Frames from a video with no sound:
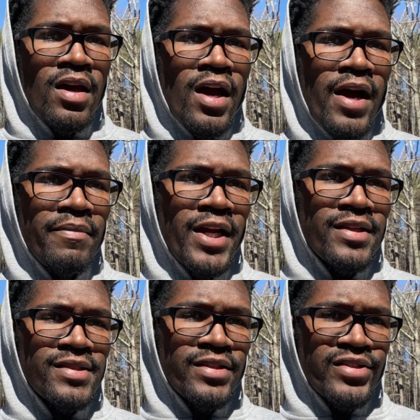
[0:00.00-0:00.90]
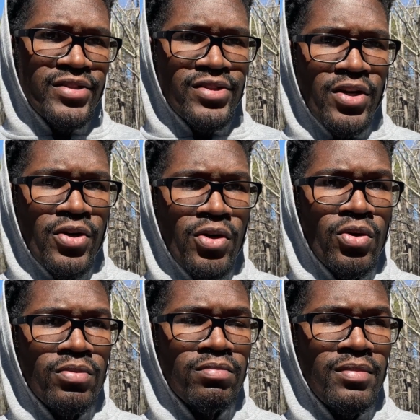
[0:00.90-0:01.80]
I'm not a tinter, so
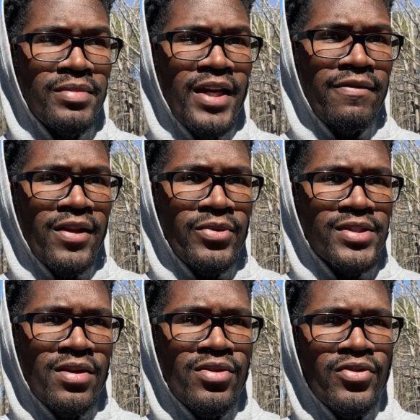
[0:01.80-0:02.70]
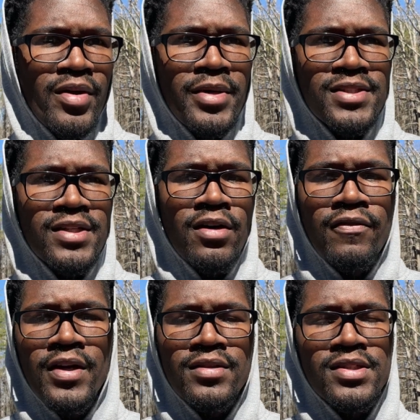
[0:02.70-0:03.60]
definitely wasn't going to do that myself,
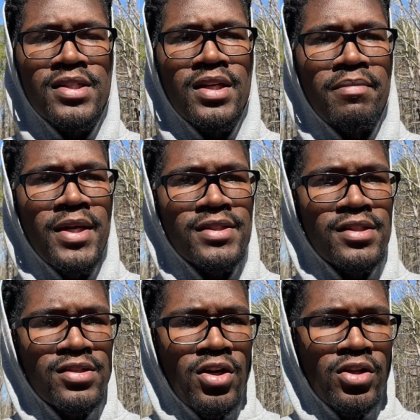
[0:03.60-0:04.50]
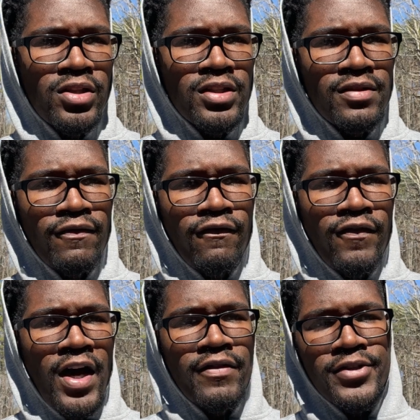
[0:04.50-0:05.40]
and the tint makes this car look
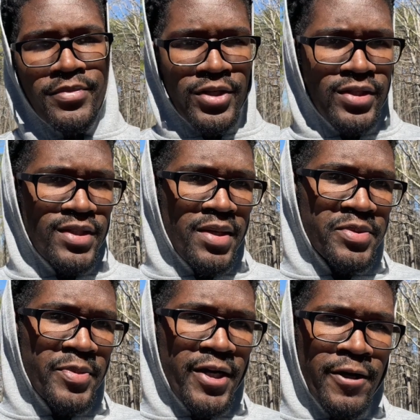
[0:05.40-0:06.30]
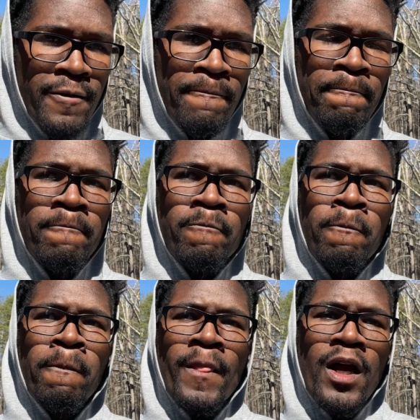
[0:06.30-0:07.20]
500 million times better.
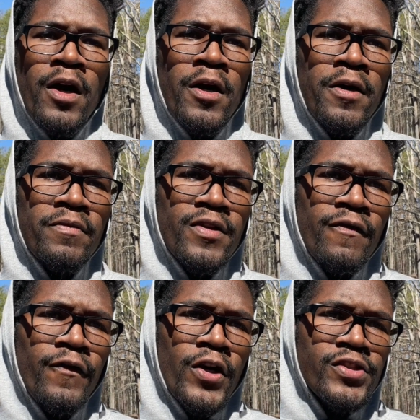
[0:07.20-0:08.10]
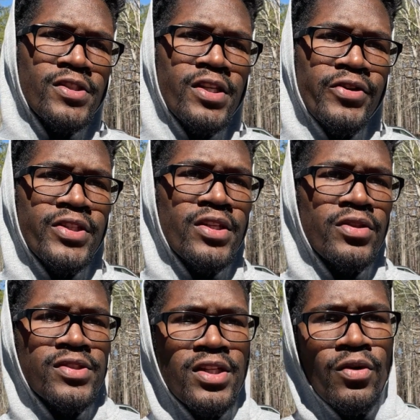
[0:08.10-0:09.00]
The first series y'all
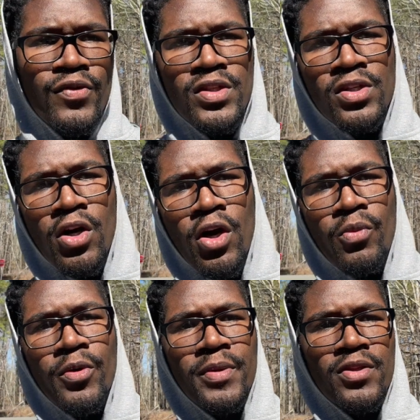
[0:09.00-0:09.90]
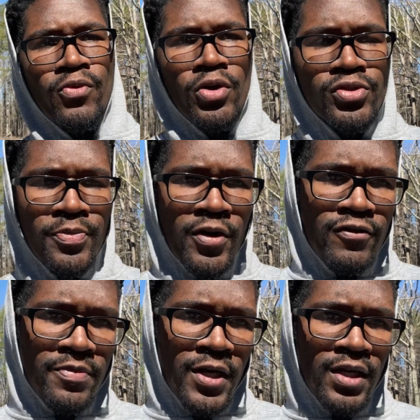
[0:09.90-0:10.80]
see on this car will be the Road to Perfect paint.